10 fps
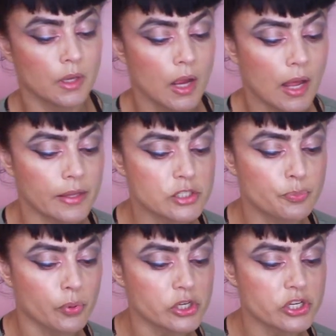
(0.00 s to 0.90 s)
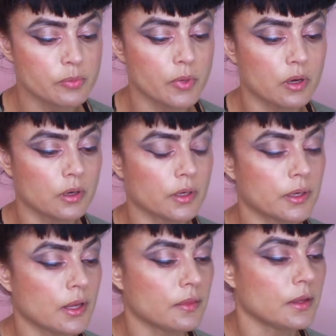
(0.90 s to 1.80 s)
I like to brush them on
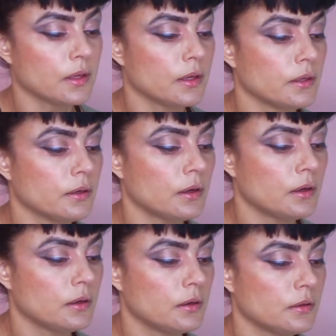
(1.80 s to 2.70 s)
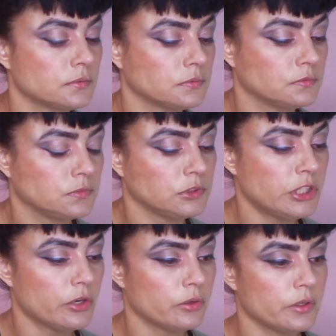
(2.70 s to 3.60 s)
and then, you
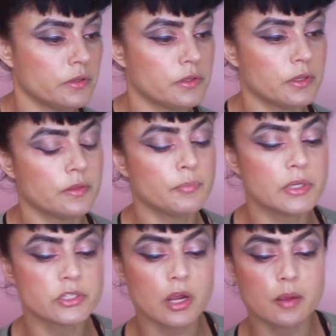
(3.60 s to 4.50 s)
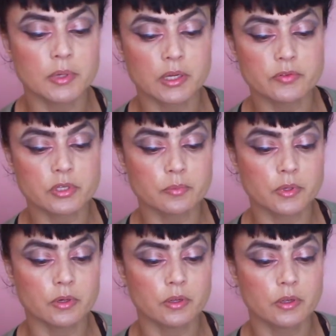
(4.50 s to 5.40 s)
know, in the, in the meantime, it gives them
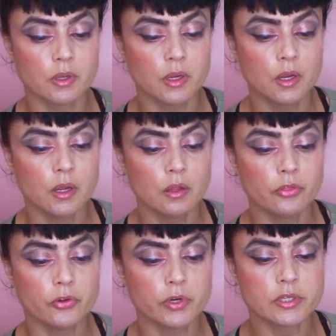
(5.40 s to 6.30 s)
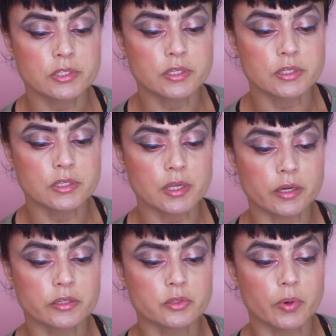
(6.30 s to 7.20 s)
the 30 to 60
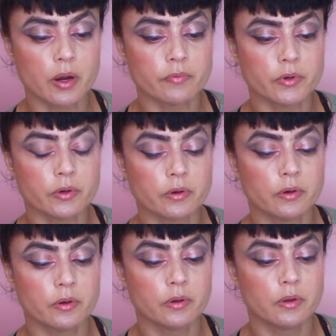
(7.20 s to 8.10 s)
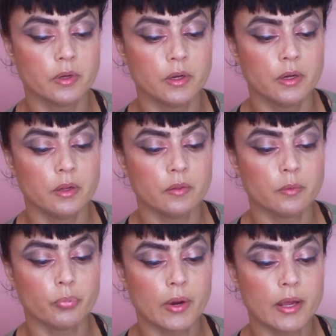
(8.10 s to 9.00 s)
seconds, whatever the
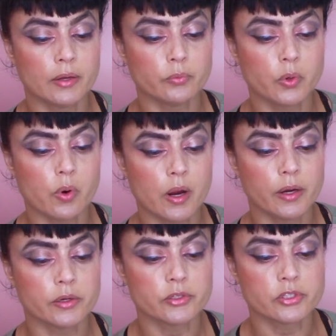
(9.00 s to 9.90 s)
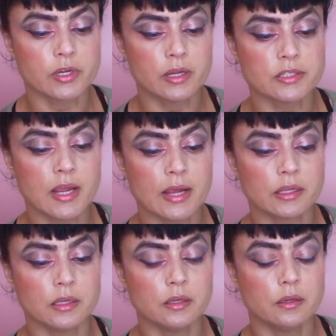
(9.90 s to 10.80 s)
brand requires to get
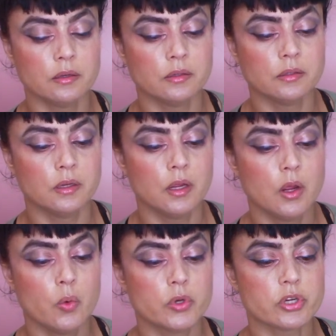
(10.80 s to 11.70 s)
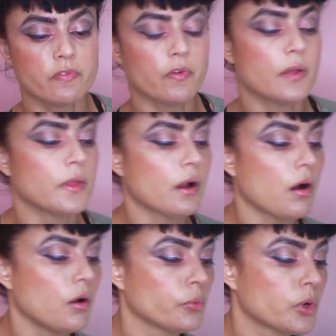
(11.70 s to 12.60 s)
tacky, which I find they
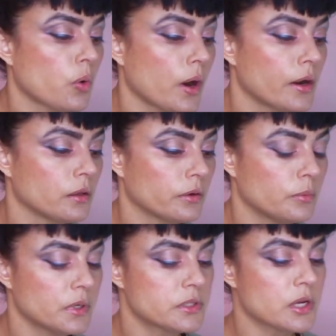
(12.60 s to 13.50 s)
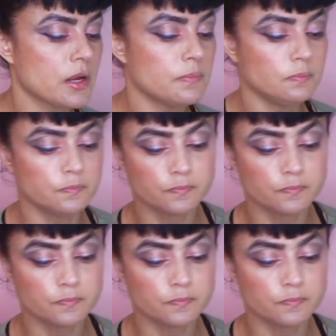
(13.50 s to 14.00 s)
all require a little bit of time.